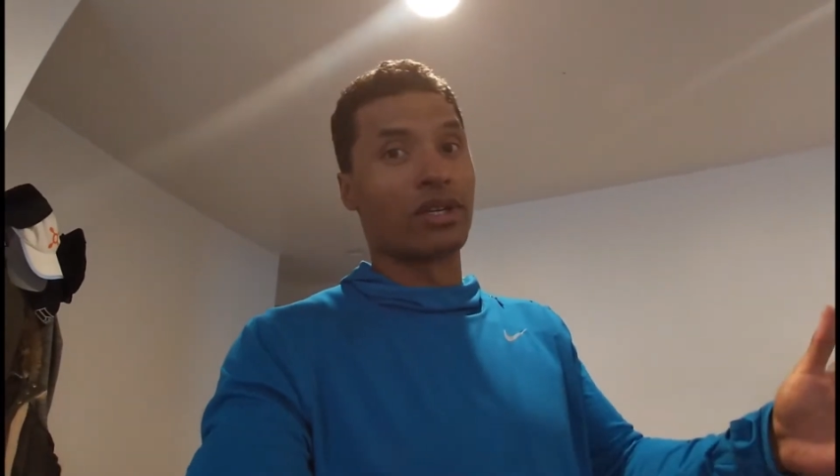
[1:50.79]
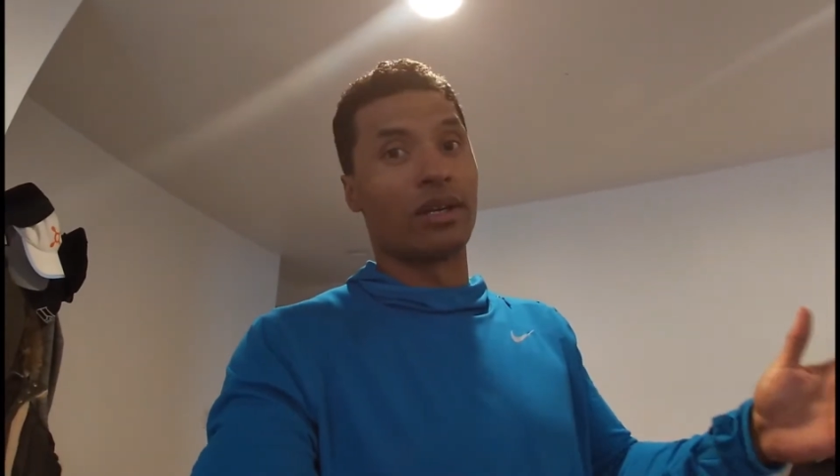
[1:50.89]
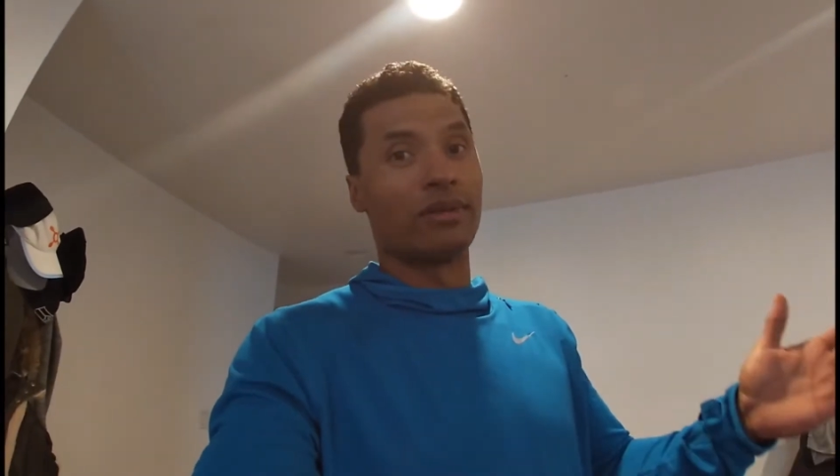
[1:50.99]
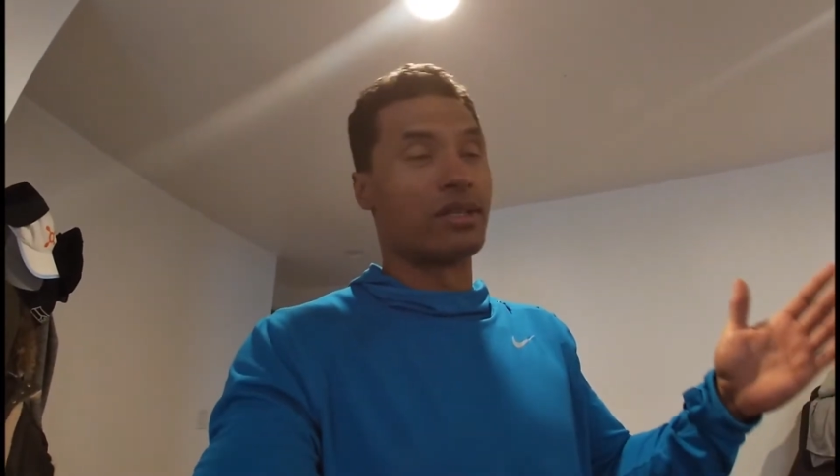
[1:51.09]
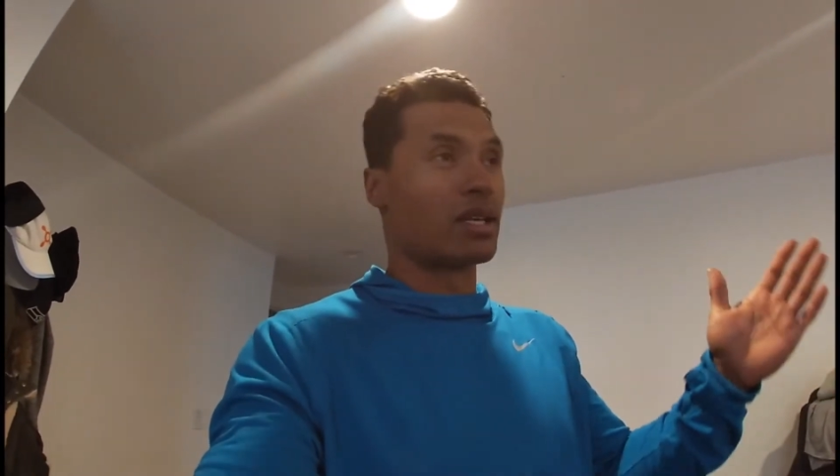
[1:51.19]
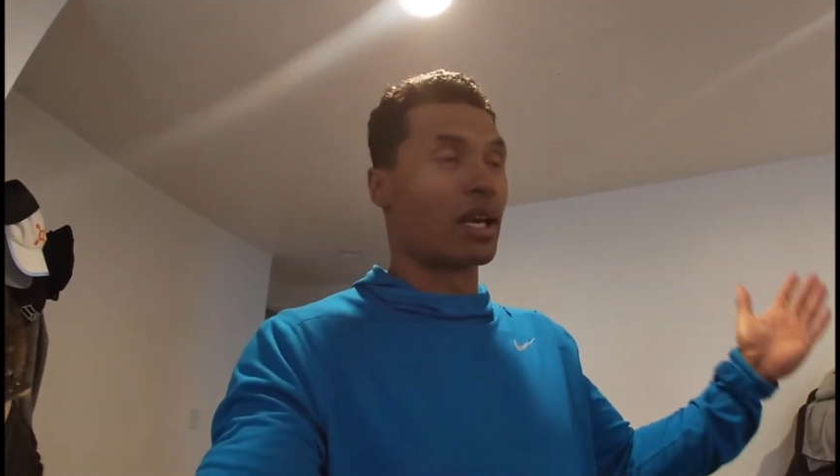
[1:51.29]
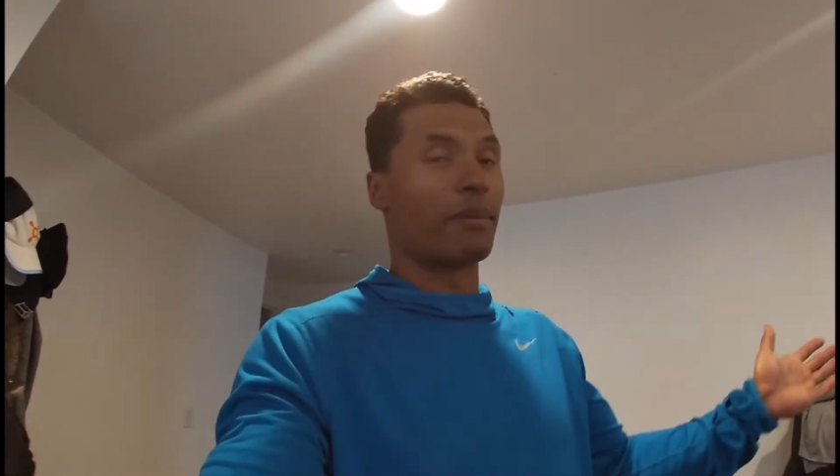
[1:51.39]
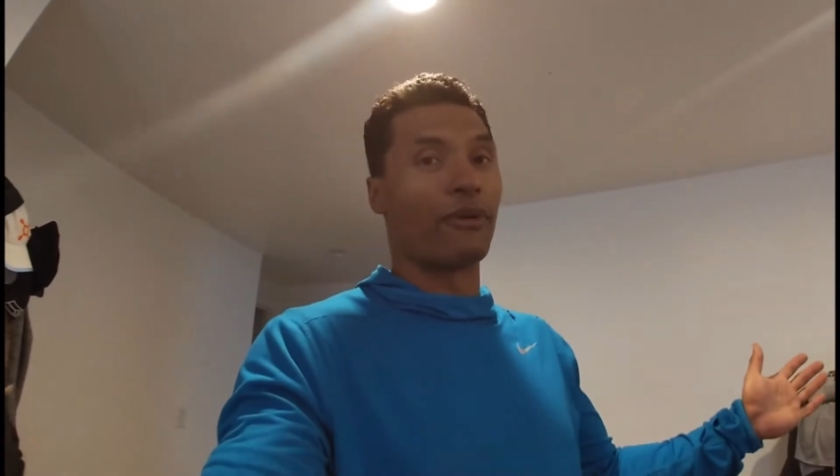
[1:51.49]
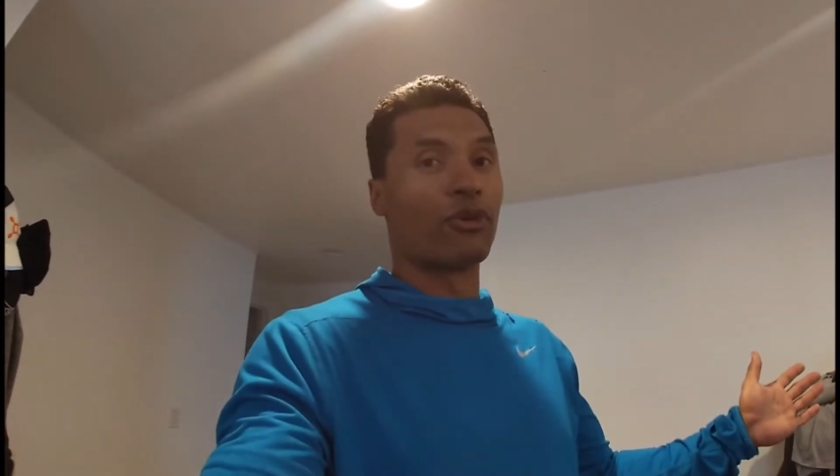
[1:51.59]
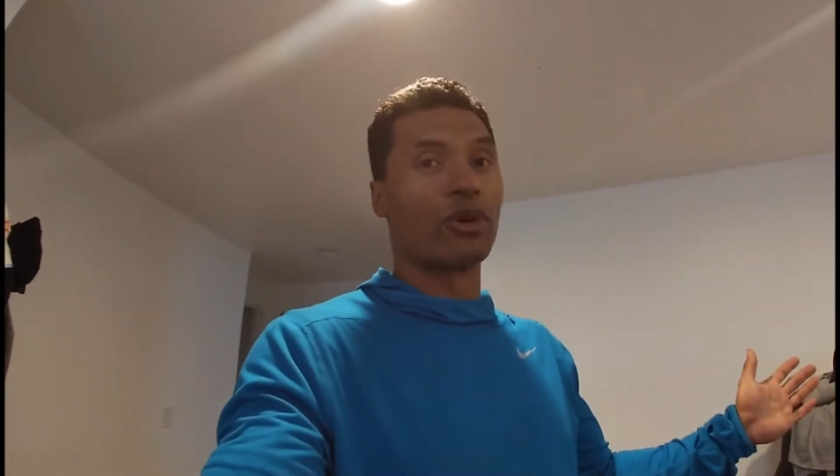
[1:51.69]
going to just take out
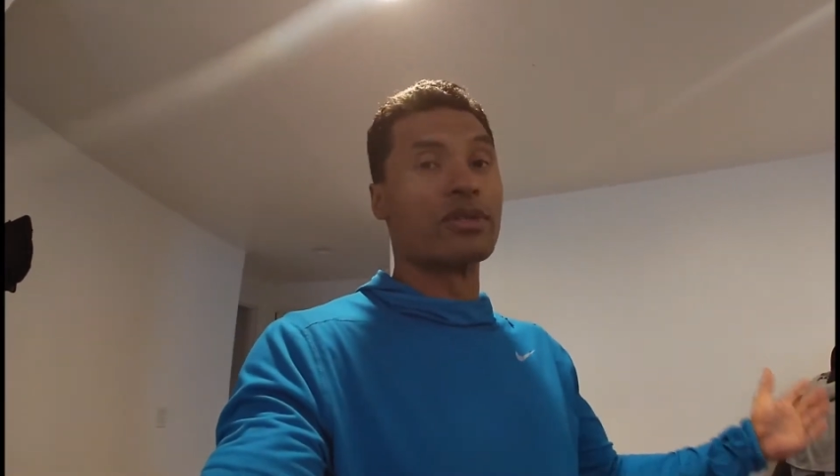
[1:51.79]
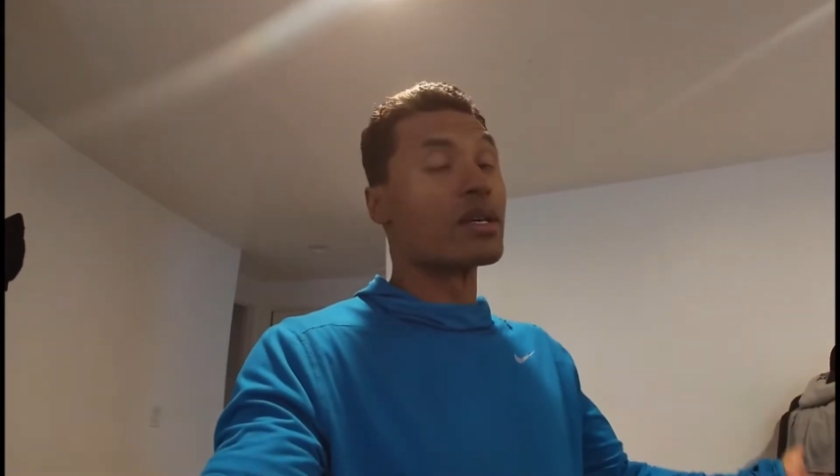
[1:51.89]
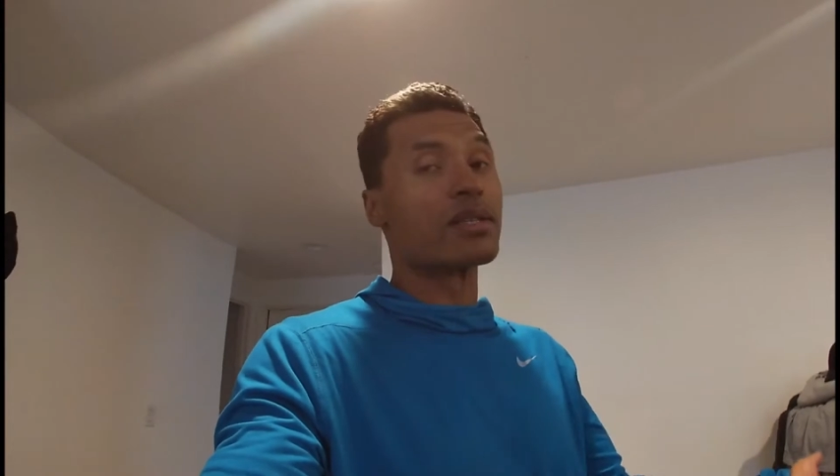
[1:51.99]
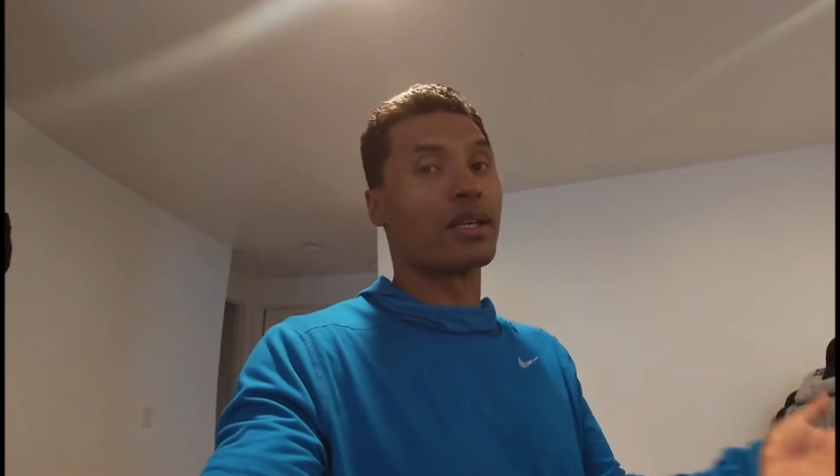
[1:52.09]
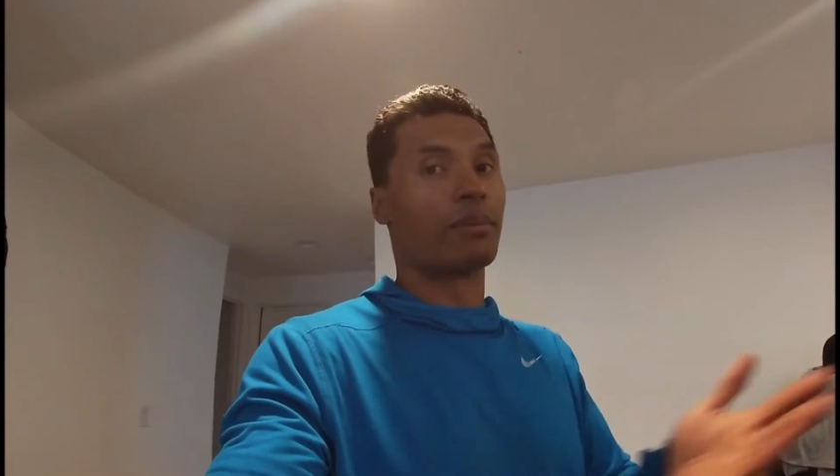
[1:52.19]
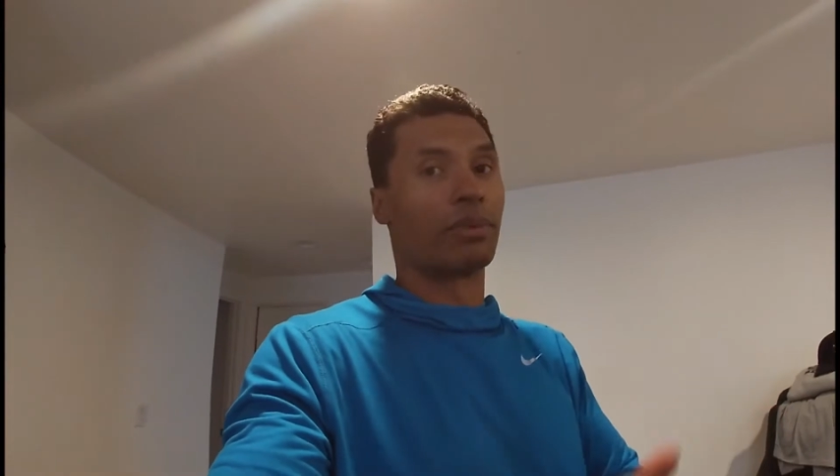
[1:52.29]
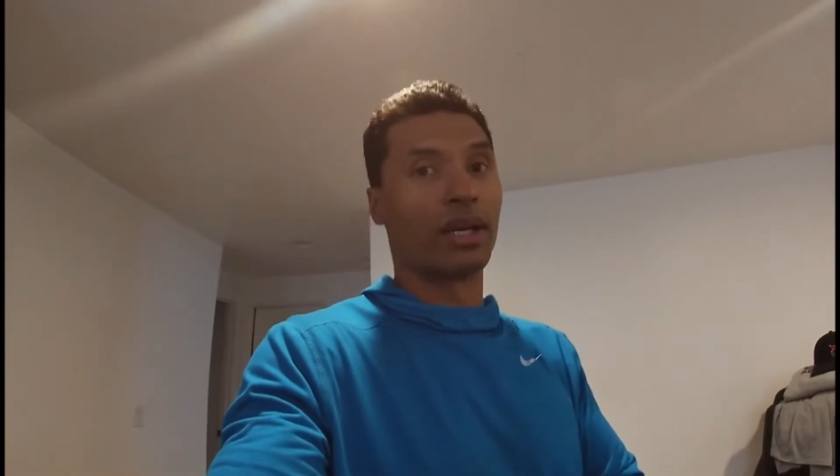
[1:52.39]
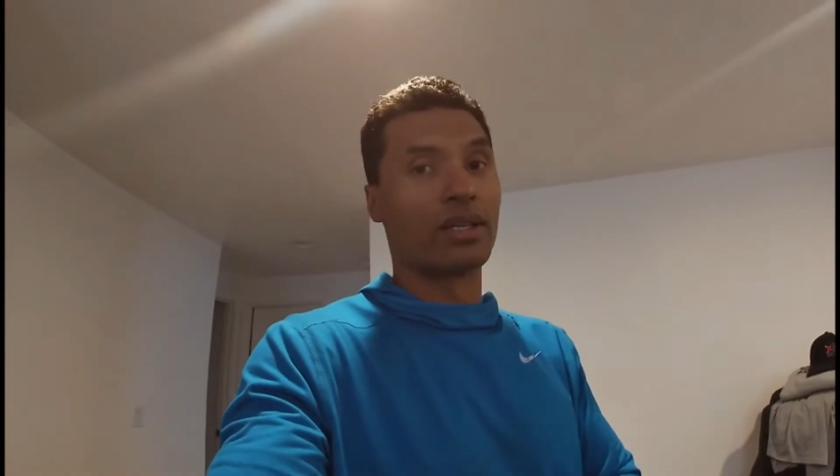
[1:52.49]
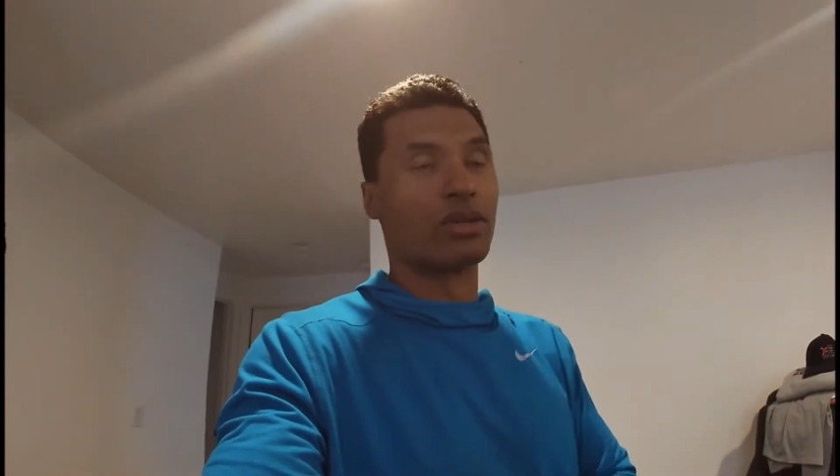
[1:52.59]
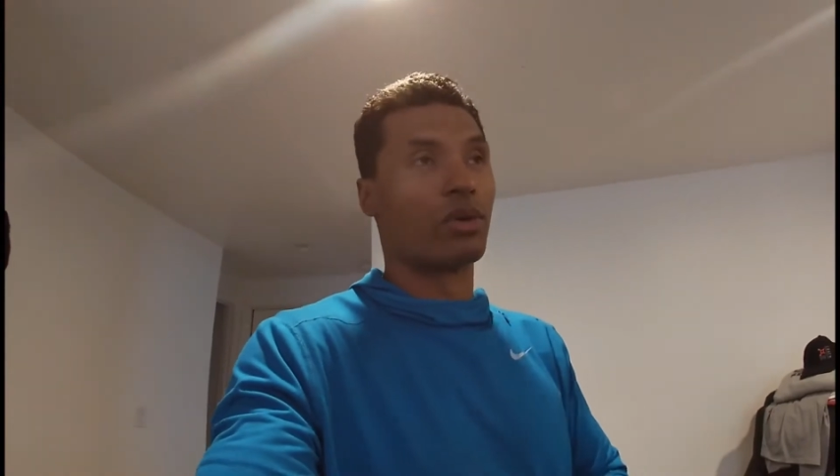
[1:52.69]
my 4L60 and bring
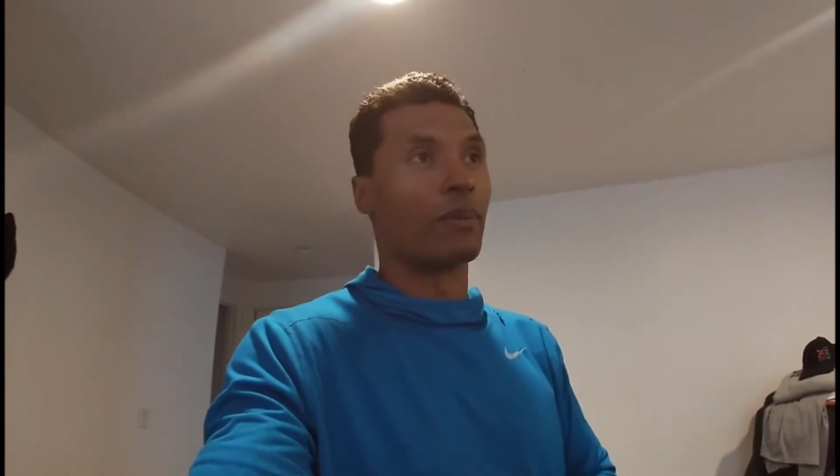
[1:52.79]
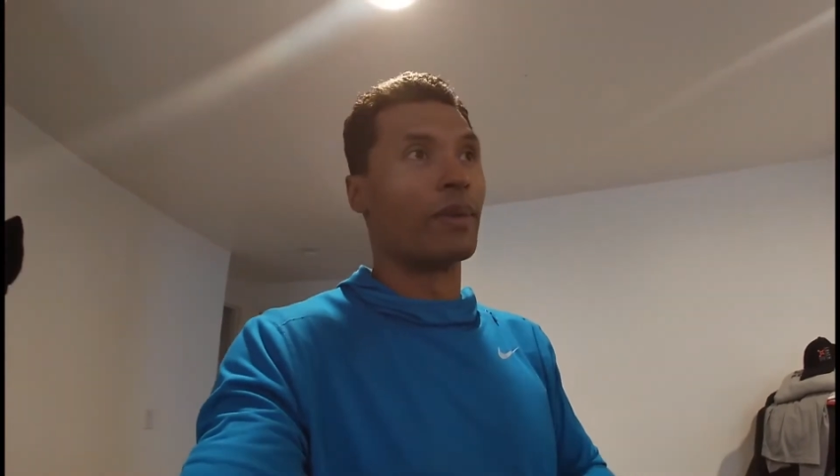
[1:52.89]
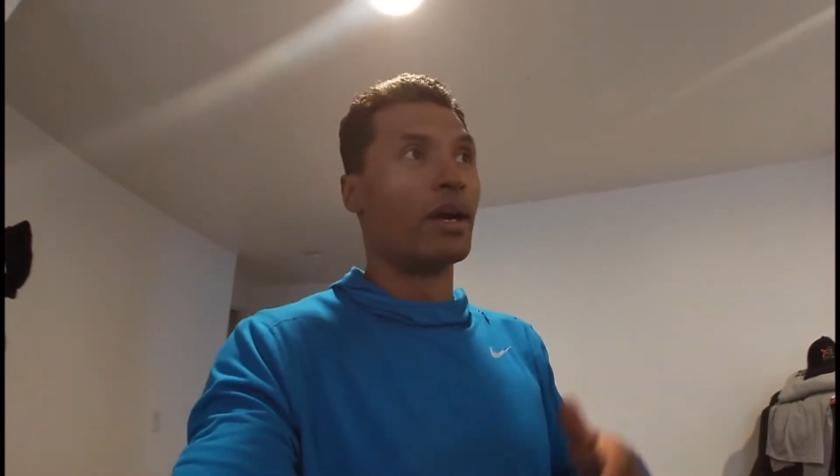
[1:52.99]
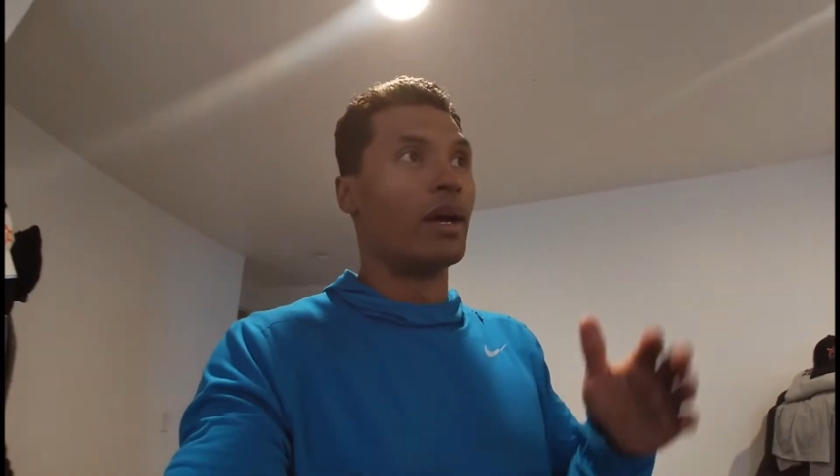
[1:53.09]
it to him.